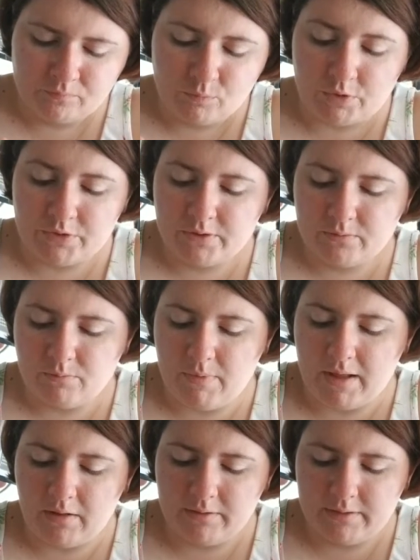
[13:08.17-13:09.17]
Well,
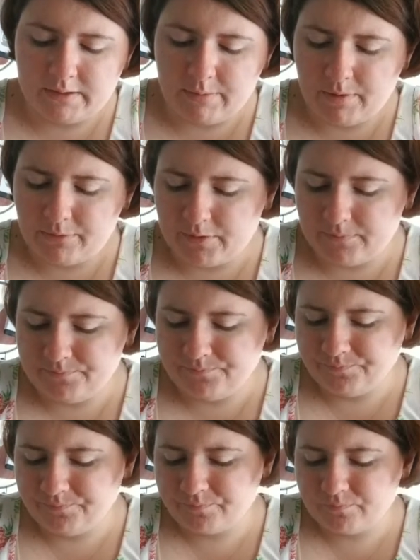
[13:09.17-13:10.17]
smell is coming from.
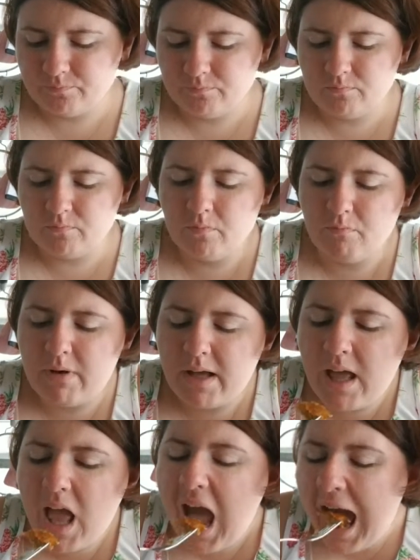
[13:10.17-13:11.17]

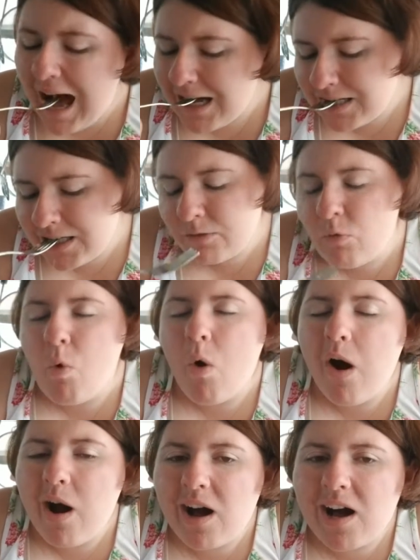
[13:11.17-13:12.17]
But,
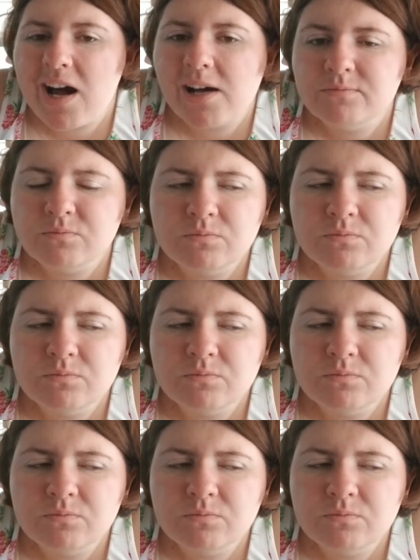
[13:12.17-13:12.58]
ha!